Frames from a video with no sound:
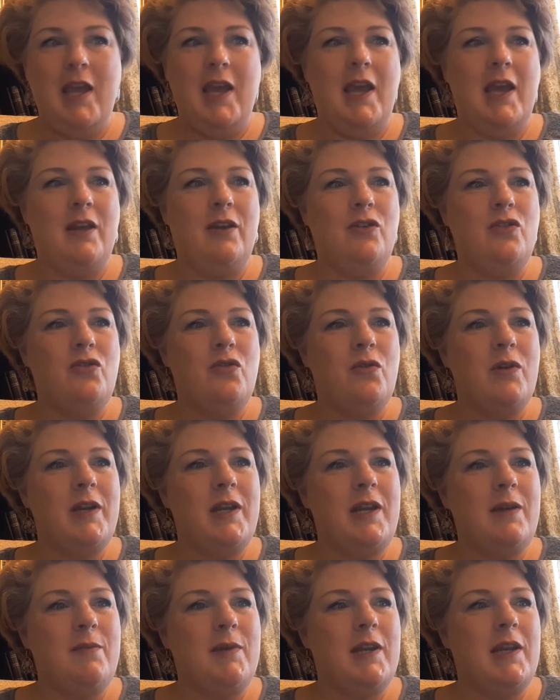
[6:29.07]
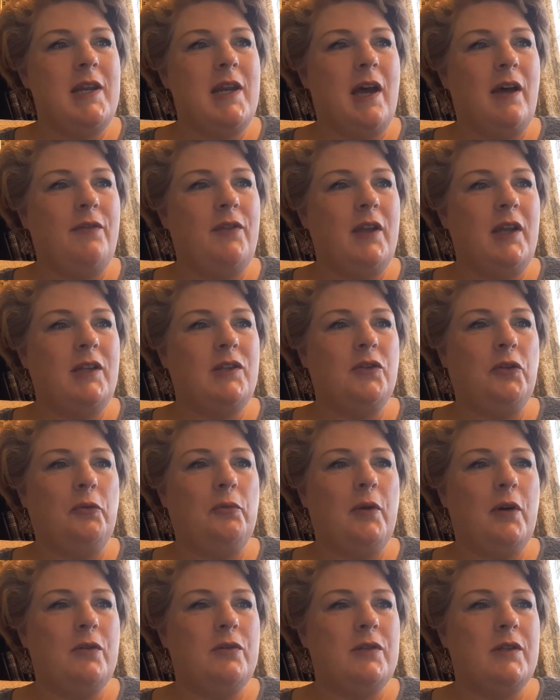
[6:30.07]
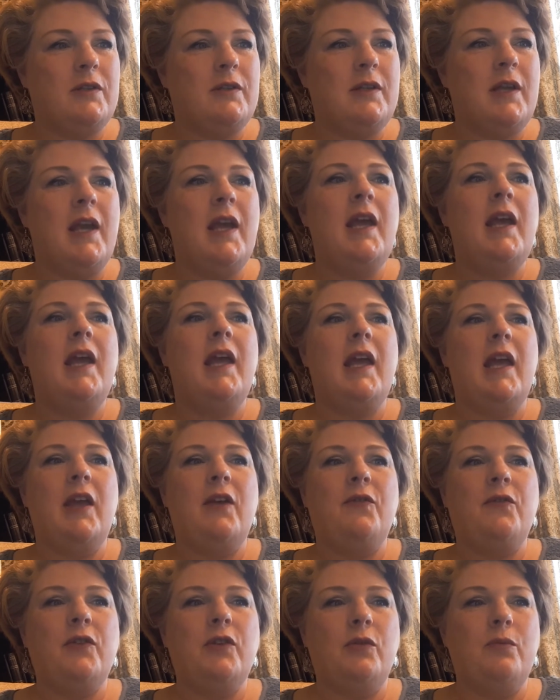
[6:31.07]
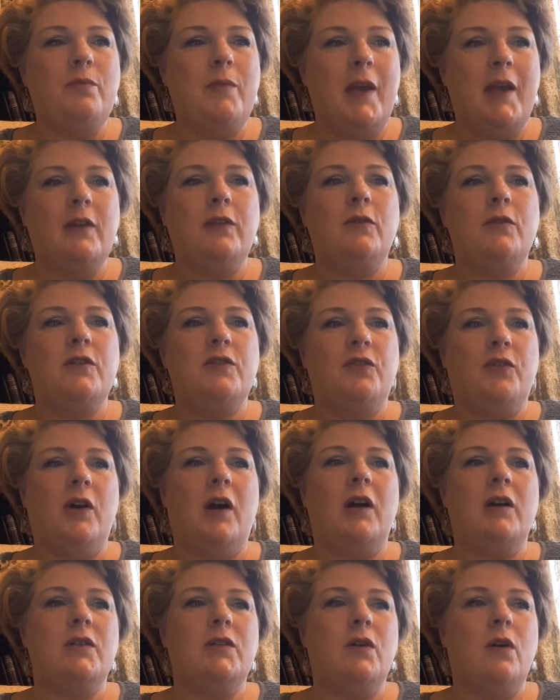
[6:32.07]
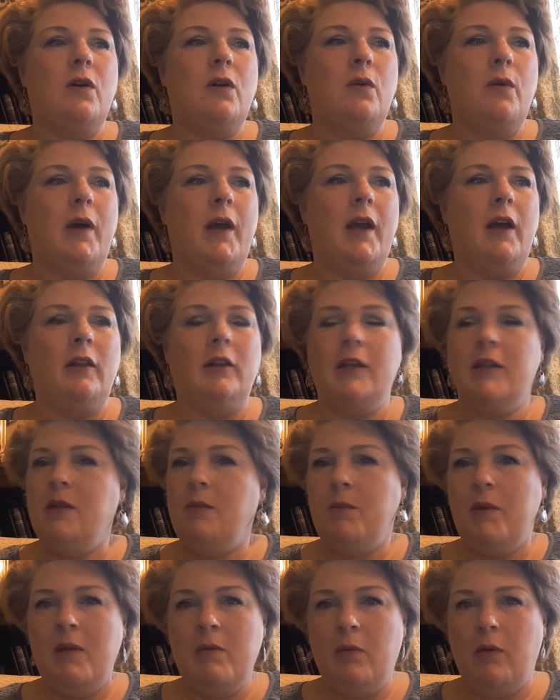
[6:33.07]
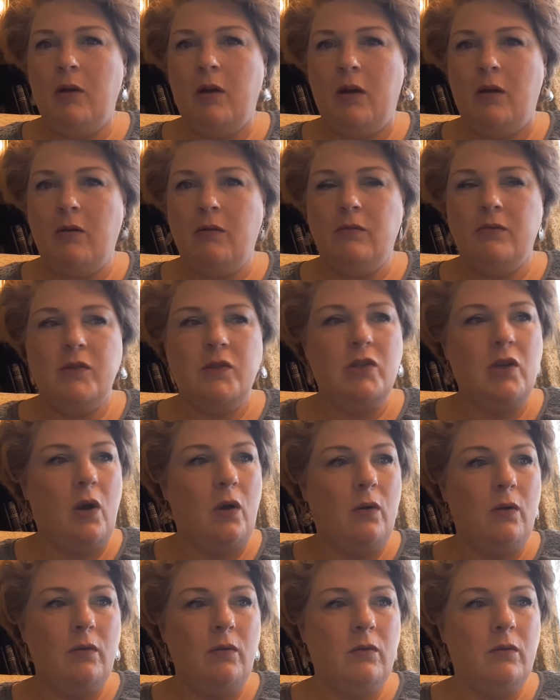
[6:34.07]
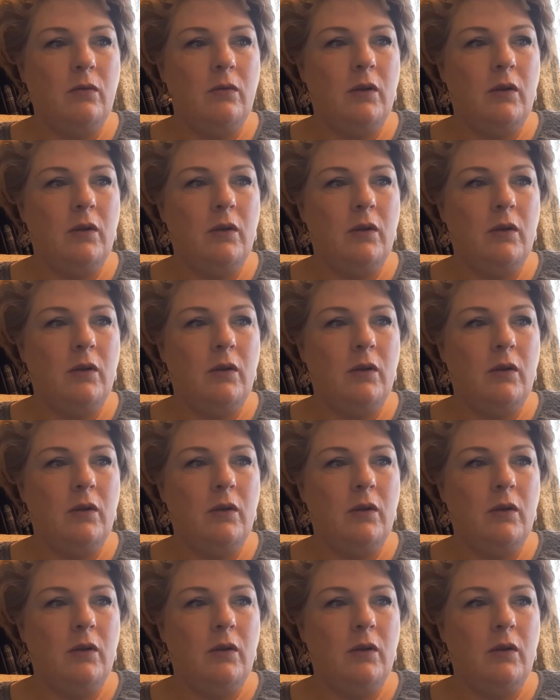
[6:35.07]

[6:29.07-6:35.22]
It annoyed him enough that he told Moses, if you make those frogs go away, I'll let the people go. So,